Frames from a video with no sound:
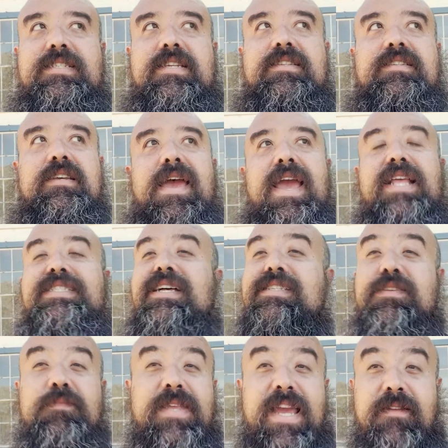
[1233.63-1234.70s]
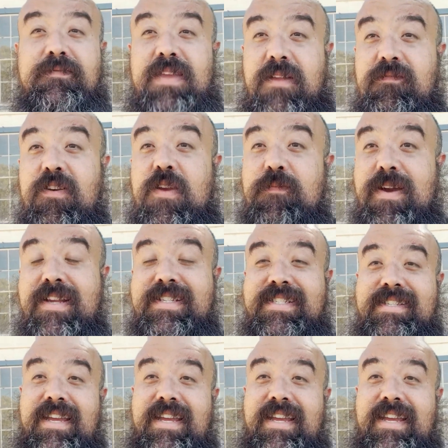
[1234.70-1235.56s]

and it's not something I've done very much